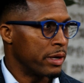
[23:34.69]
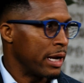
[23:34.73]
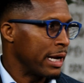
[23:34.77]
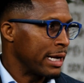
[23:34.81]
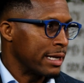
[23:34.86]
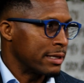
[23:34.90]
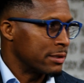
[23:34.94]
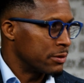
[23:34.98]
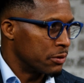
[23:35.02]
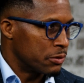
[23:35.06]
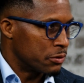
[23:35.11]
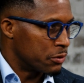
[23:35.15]
I
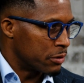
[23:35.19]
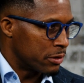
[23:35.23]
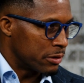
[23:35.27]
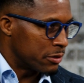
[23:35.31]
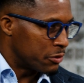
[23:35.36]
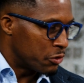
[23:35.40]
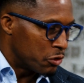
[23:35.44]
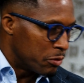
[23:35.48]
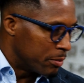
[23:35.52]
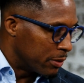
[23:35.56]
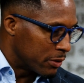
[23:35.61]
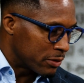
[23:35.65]
guess those are the
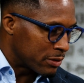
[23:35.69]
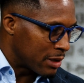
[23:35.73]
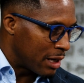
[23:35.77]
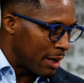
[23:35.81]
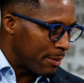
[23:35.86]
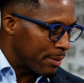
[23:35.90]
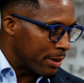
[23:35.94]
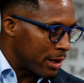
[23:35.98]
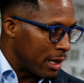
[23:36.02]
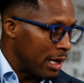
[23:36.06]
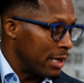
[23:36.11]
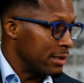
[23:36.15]
2 most
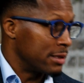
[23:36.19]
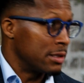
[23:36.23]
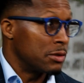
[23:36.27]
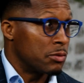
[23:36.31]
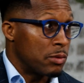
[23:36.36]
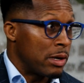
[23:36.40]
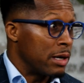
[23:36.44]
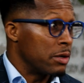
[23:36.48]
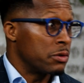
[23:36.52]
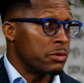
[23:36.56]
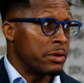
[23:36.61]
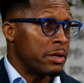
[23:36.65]
common causes,
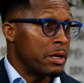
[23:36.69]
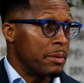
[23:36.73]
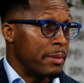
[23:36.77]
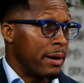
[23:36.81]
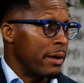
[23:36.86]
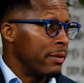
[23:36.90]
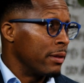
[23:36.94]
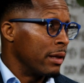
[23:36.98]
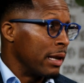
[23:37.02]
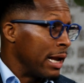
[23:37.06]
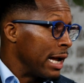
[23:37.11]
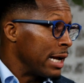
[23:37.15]
what I was reading
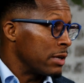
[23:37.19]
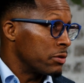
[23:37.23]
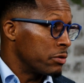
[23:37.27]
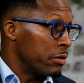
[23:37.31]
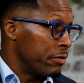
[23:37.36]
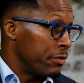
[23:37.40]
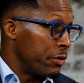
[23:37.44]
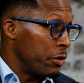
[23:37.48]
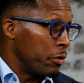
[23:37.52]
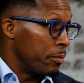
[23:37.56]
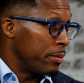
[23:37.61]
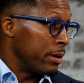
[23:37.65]
about in the last
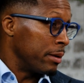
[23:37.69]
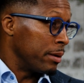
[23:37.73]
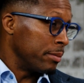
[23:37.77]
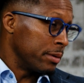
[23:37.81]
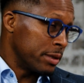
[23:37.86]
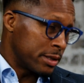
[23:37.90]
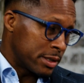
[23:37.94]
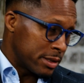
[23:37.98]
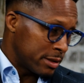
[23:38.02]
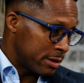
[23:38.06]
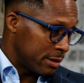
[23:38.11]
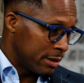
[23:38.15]
review
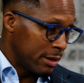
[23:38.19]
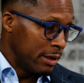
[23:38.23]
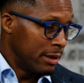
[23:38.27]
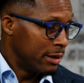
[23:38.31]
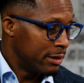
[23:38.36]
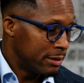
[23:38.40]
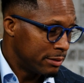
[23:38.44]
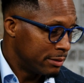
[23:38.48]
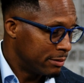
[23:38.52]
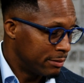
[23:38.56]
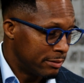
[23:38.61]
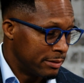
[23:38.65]
published
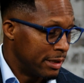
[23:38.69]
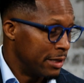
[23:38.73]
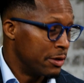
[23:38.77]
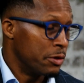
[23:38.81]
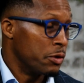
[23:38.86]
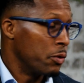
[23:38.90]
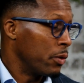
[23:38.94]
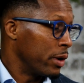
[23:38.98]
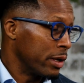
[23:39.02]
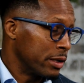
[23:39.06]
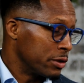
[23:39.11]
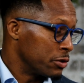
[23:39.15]
in the
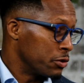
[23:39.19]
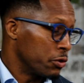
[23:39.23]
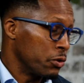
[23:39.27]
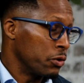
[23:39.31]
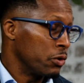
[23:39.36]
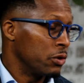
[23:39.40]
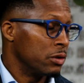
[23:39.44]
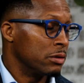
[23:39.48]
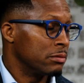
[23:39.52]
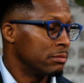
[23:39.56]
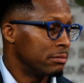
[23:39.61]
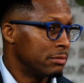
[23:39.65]
New England
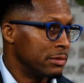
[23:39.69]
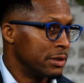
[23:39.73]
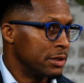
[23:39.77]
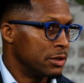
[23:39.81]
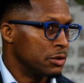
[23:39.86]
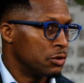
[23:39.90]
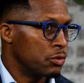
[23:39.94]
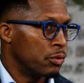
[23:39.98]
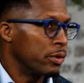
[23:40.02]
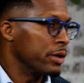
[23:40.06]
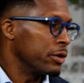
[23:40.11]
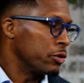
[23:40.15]
Journal in
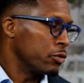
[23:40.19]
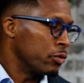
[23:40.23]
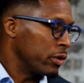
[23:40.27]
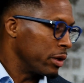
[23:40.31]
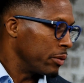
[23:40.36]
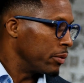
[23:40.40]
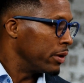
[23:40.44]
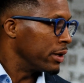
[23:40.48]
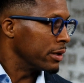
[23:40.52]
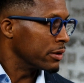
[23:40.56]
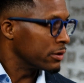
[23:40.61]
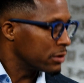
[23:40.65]

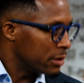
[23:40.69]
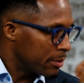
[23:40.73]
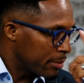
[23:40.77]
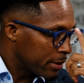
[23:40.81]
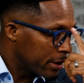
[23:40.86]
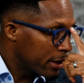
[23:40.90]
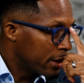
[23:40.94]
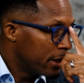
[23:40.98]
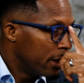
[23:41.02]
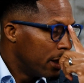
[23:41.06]
2021 or something.